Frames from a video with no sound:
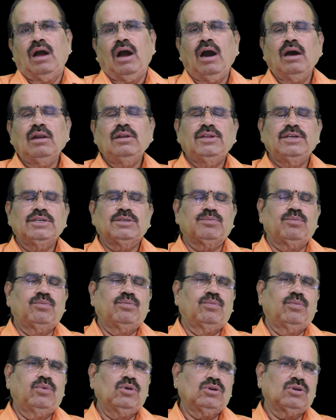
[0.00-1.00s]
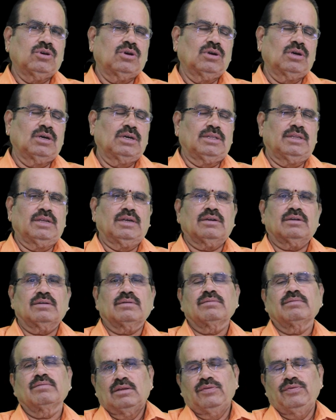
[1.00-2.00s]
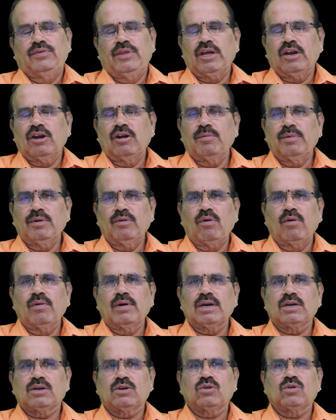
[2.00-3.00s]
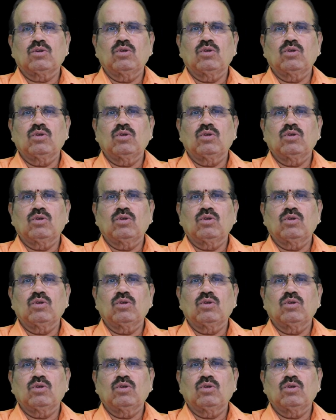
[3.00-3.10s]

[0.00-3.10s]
All this put together, There will be over